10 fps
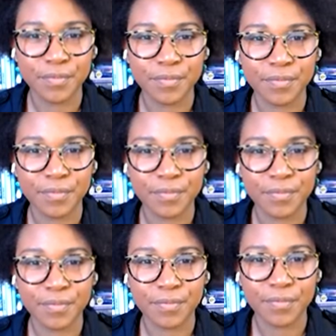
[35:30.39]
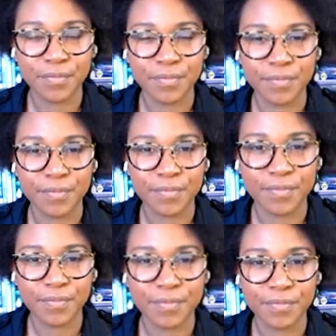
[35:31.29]

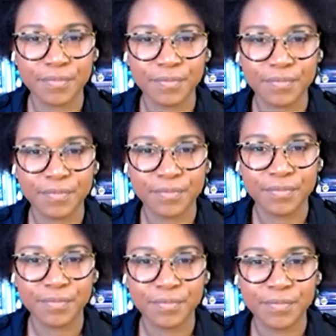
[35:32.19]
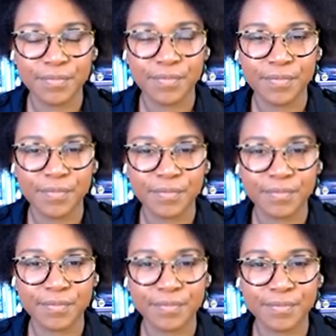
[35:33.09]

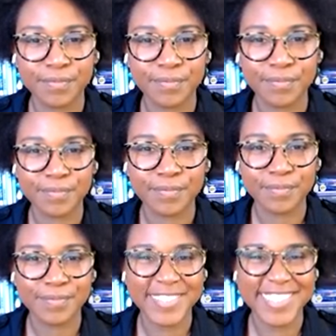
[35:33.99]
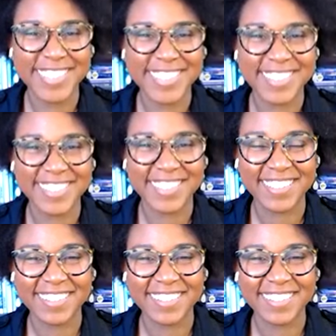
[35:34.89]
The person shown says nothing.